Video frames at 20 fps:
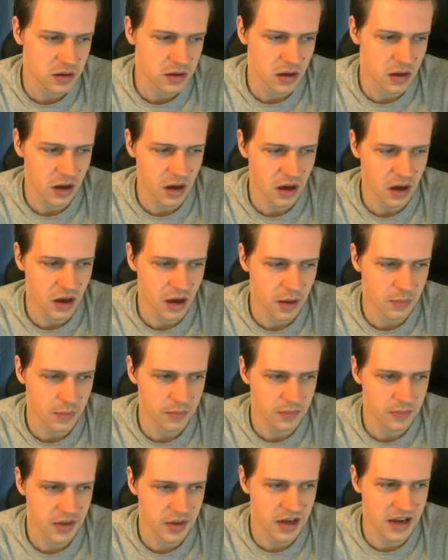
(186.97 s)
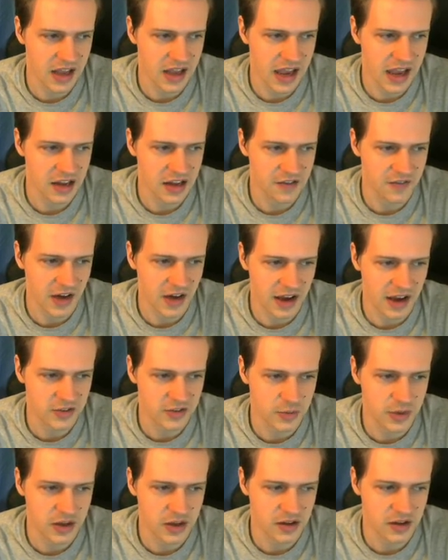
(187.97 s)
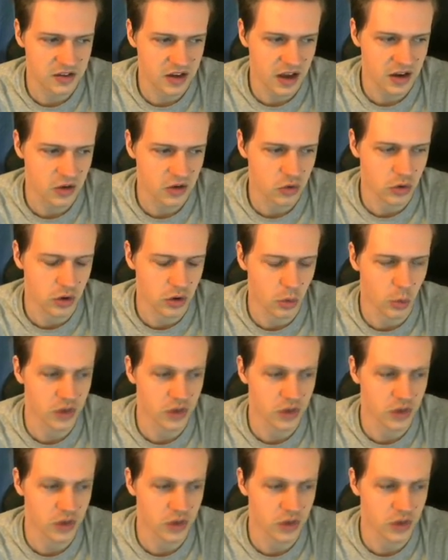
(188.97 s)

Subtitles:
Hitting 85 speed is kind of cool.